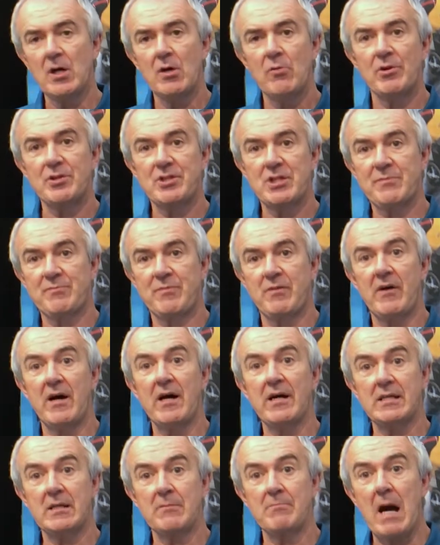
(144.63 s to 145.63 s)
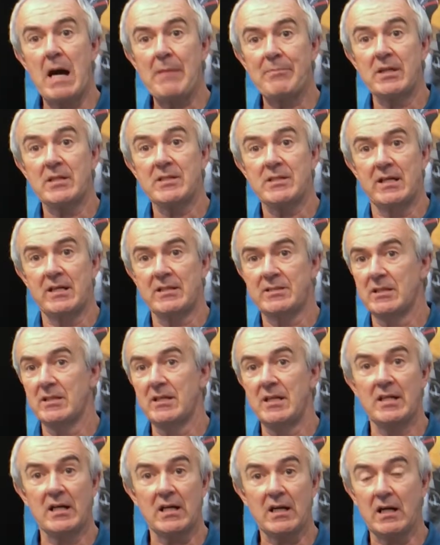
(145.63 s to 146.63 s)
which is providing mapping data
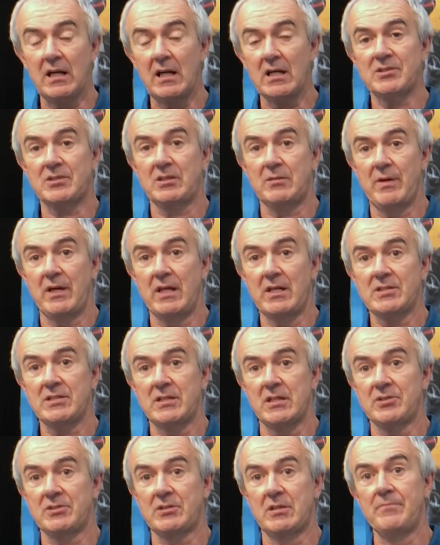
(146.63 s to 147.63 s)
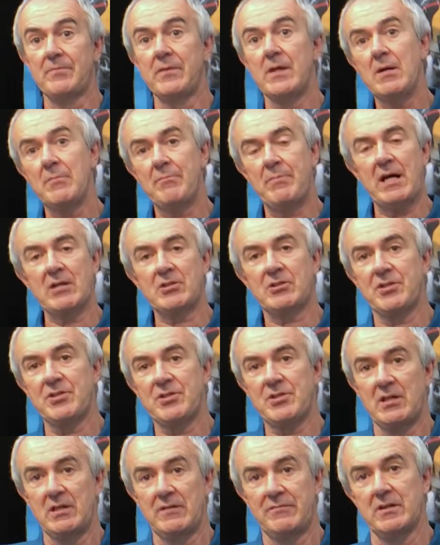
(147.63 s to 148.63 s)
in a cluster-based system back to the
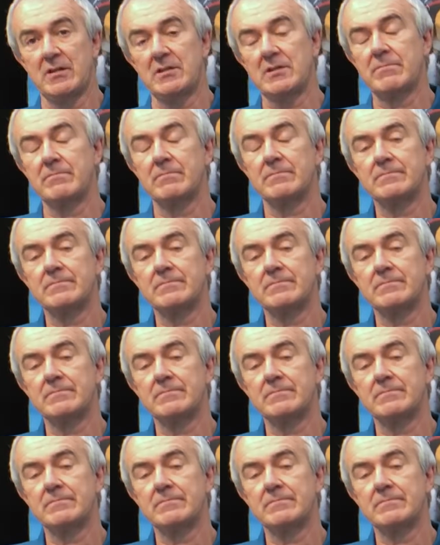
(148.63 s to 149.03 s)
surface.